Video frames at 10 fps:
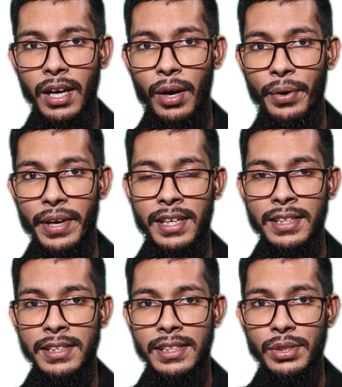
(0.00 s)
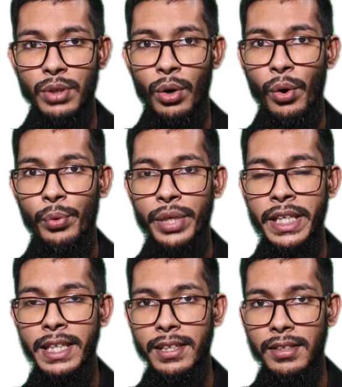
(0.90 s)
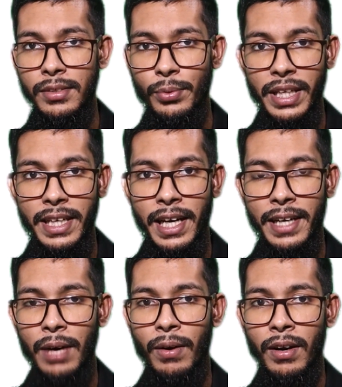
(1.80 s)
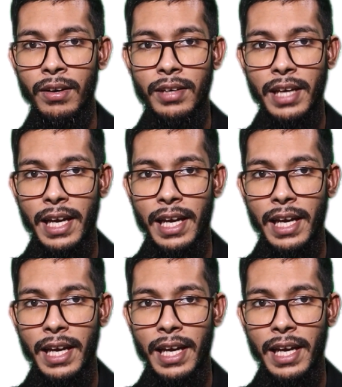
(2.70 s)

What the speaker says: Okay, so we will get our